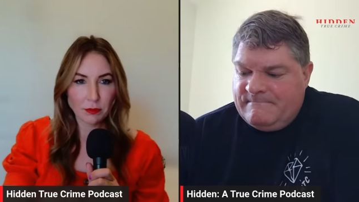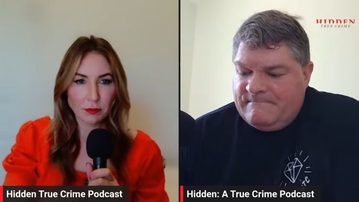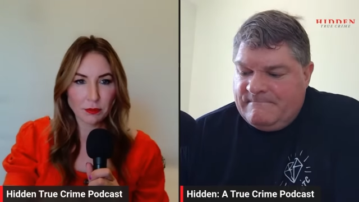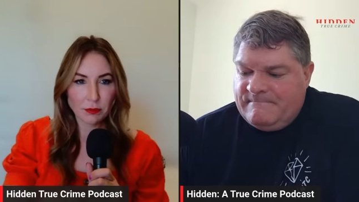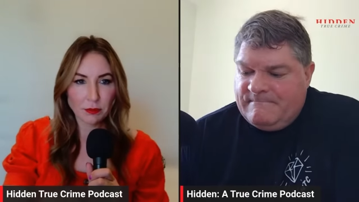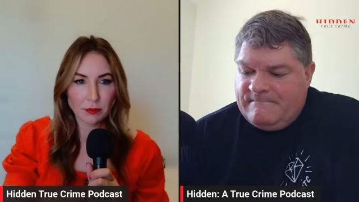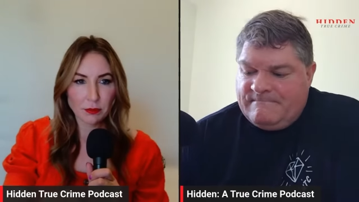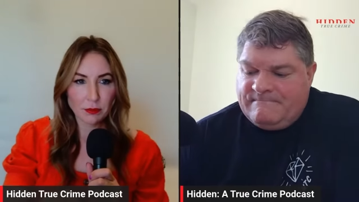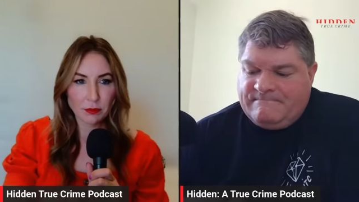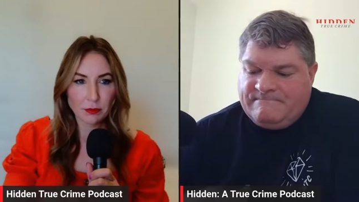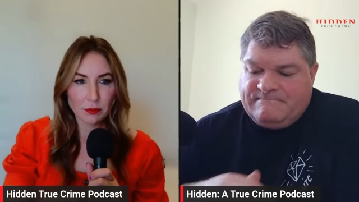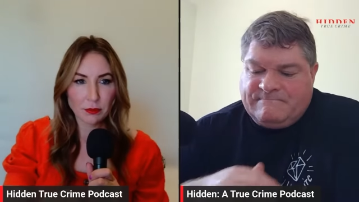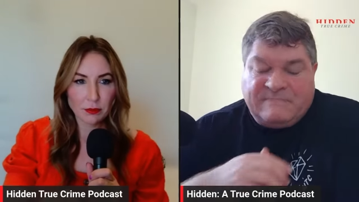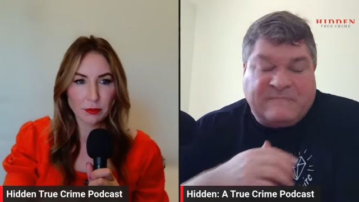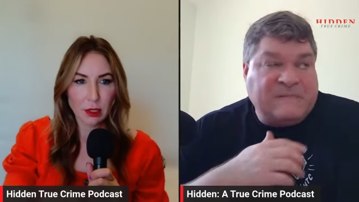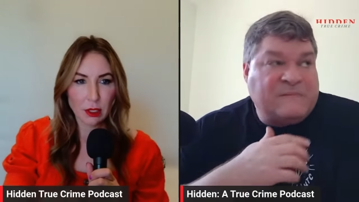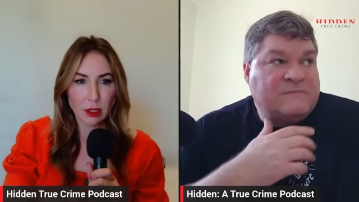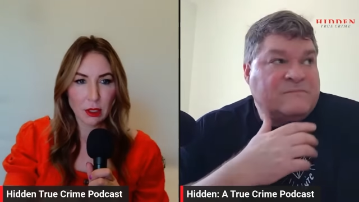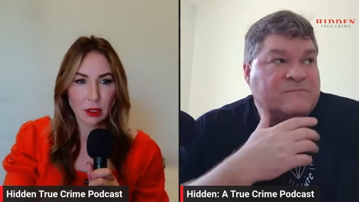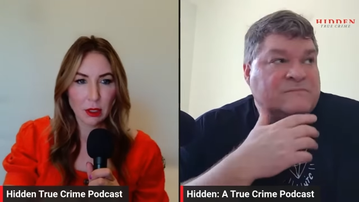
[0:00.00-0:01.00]

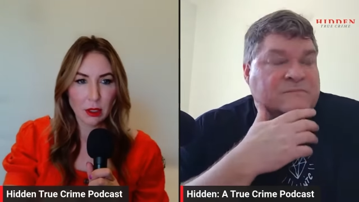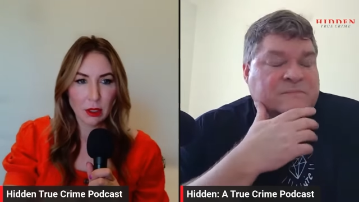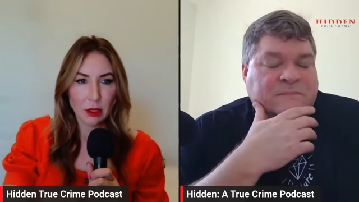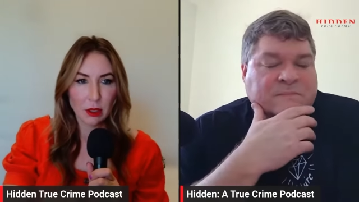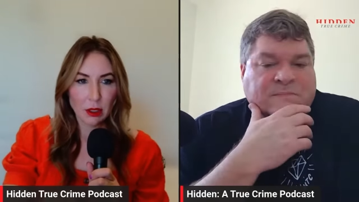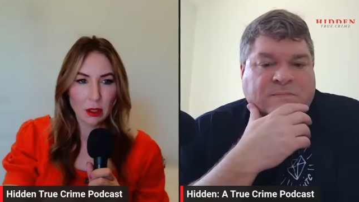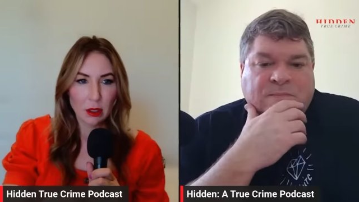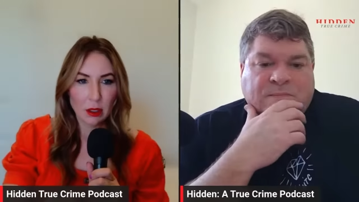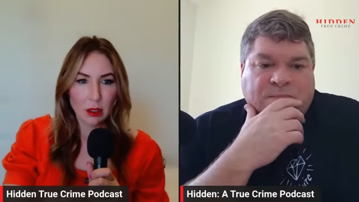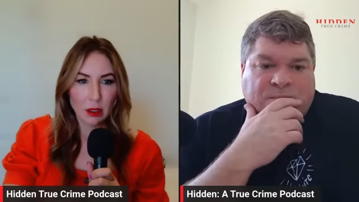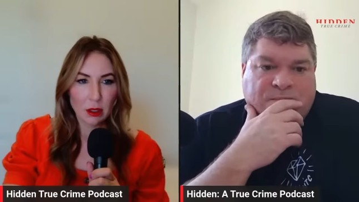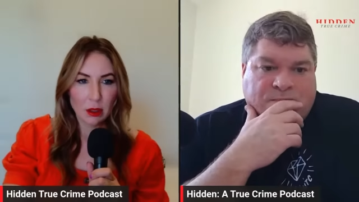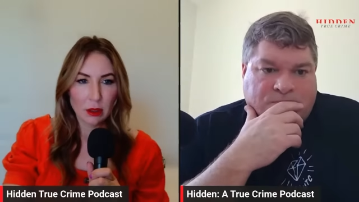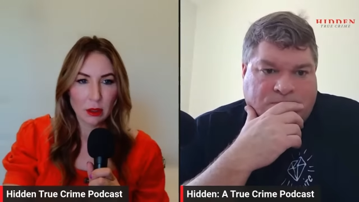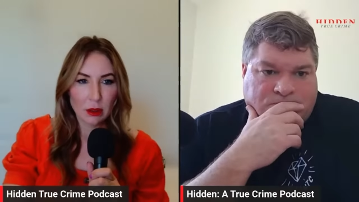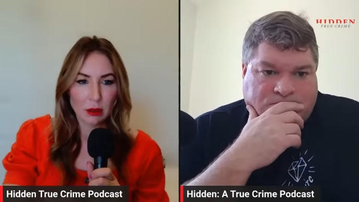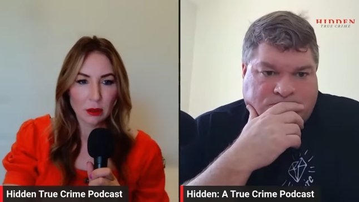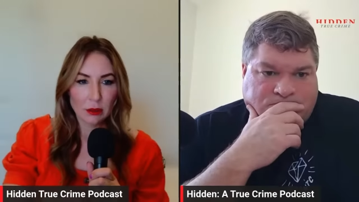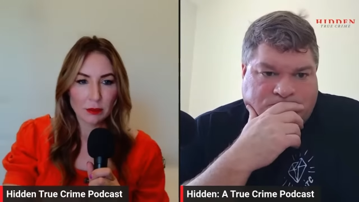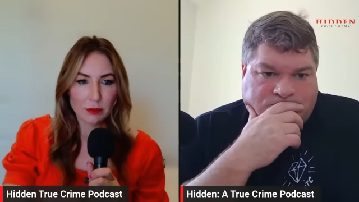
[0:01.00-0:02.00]

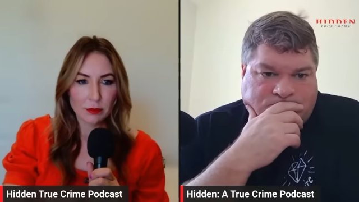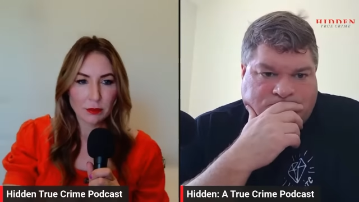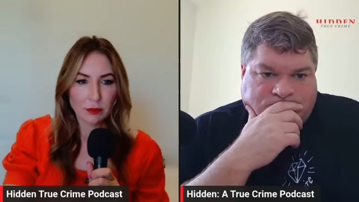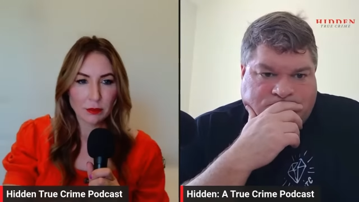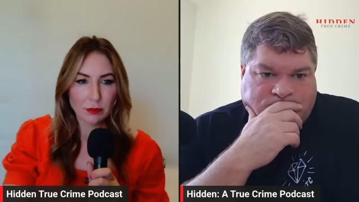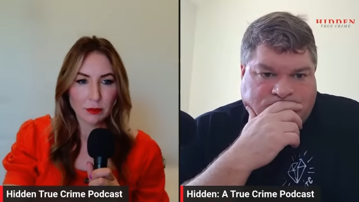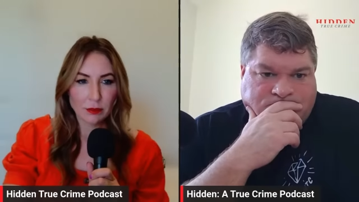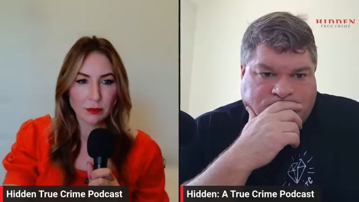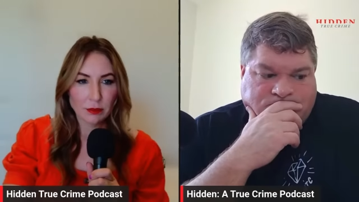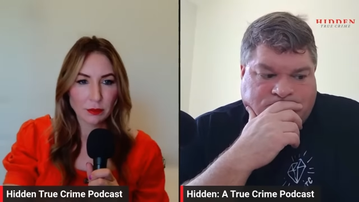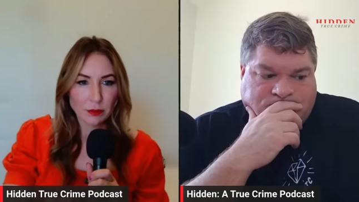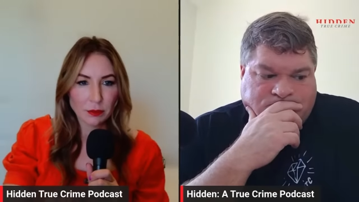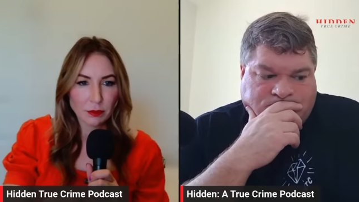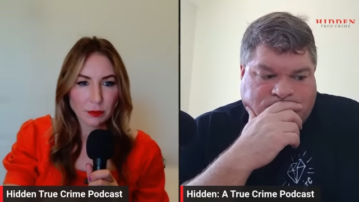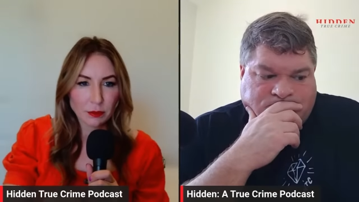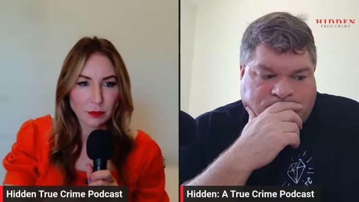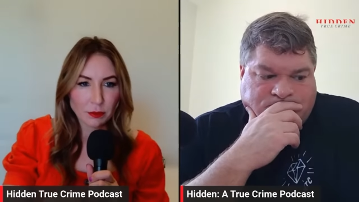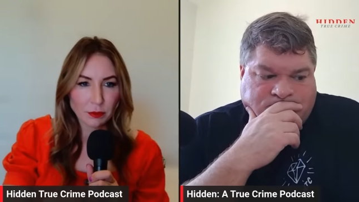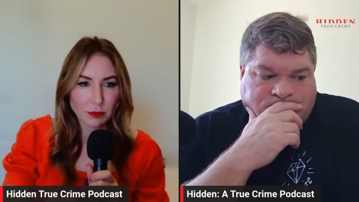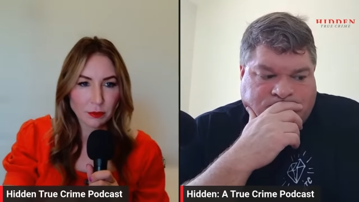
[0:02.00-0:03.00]

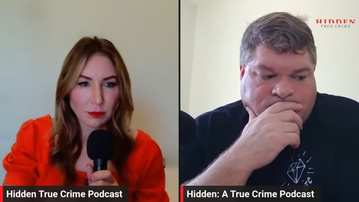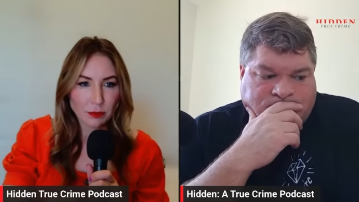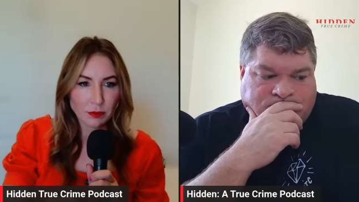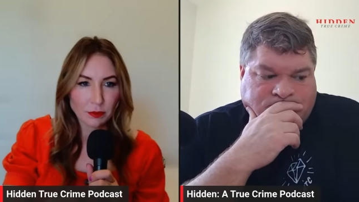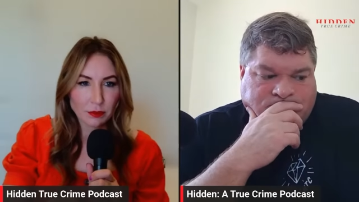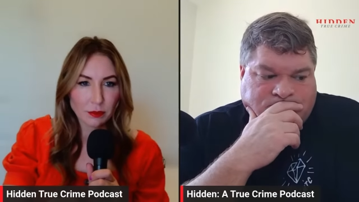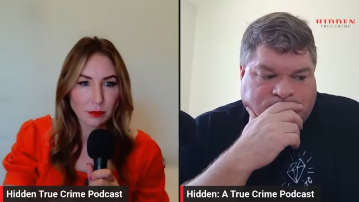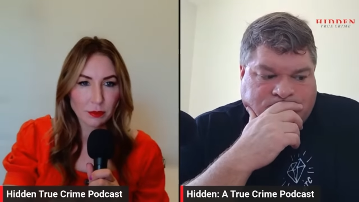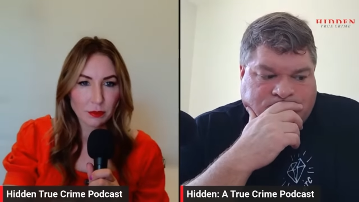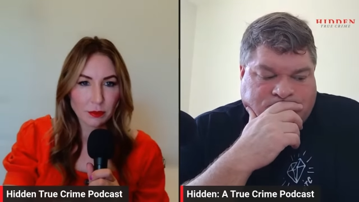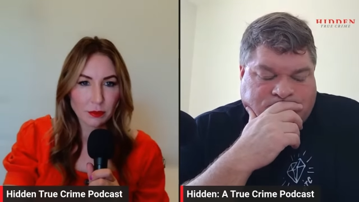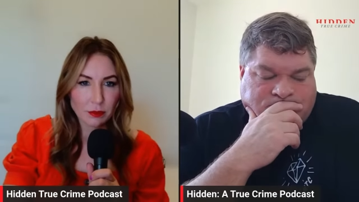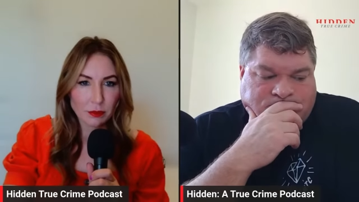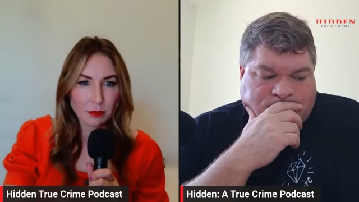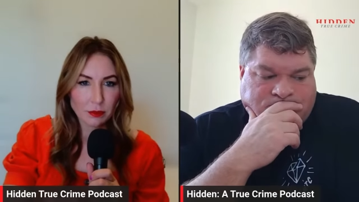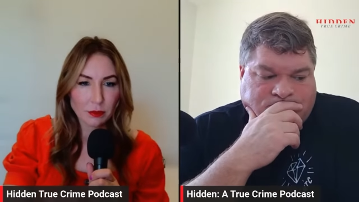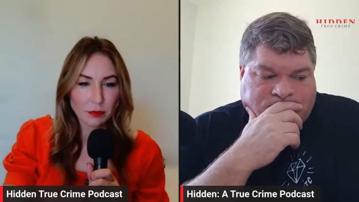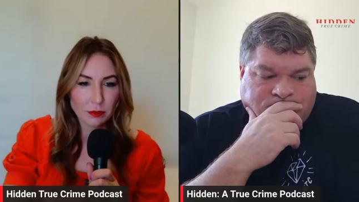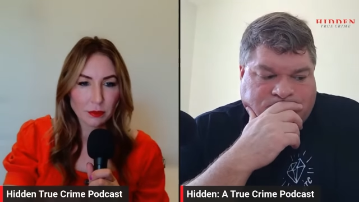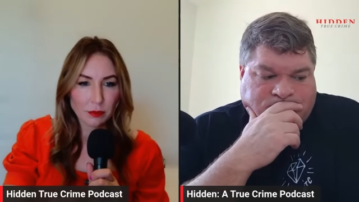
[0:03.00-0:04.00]

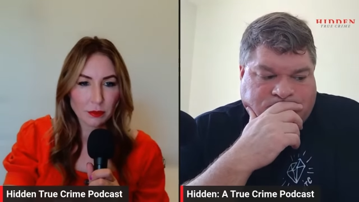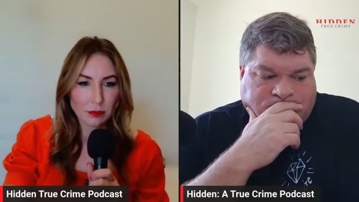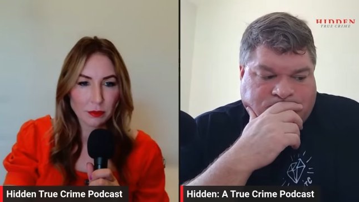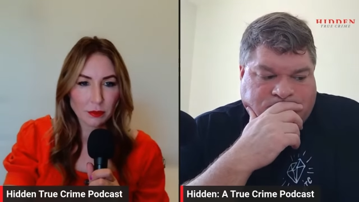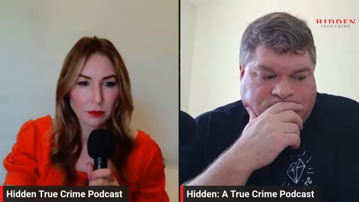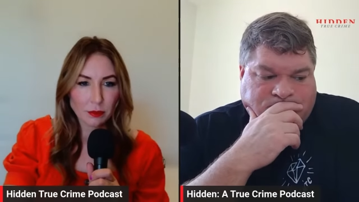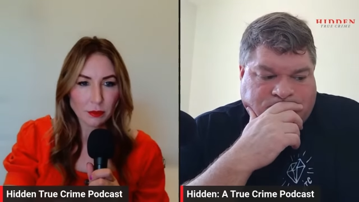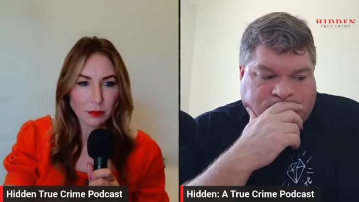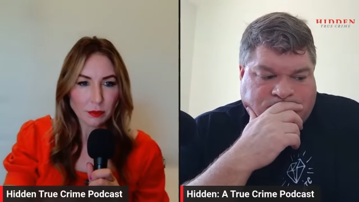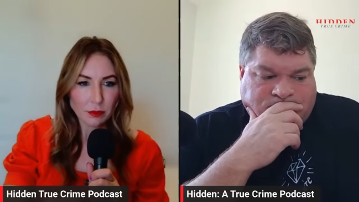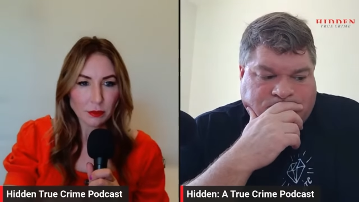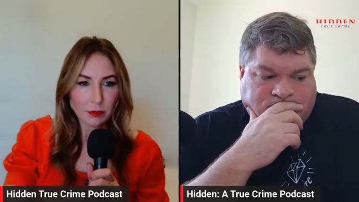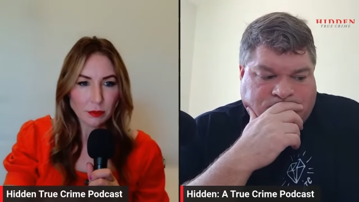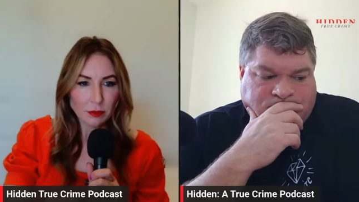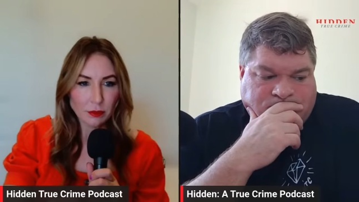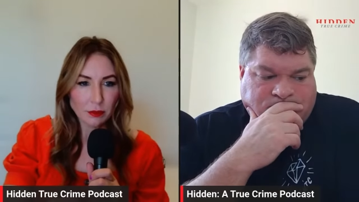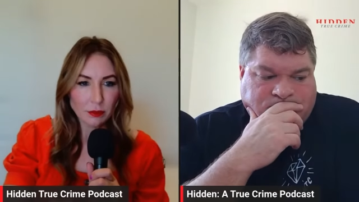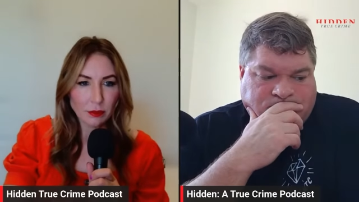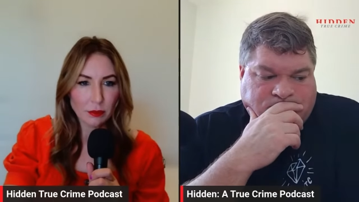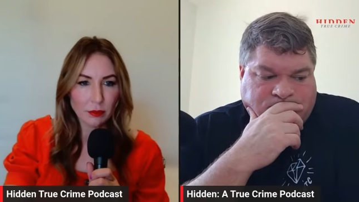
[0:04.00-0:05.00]

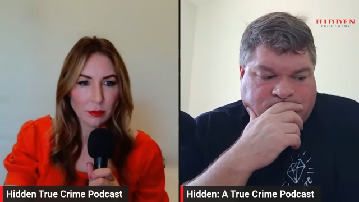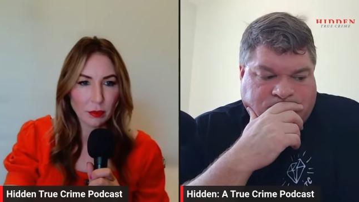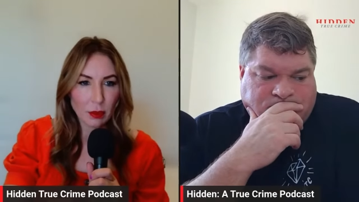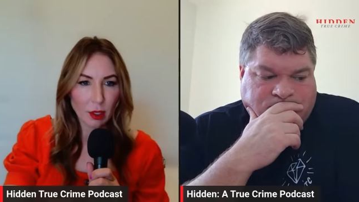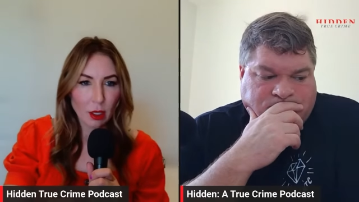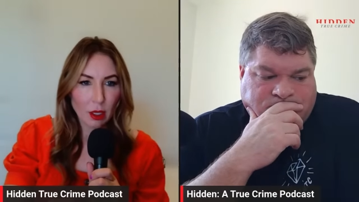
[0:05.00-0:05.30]
Nobody speaks.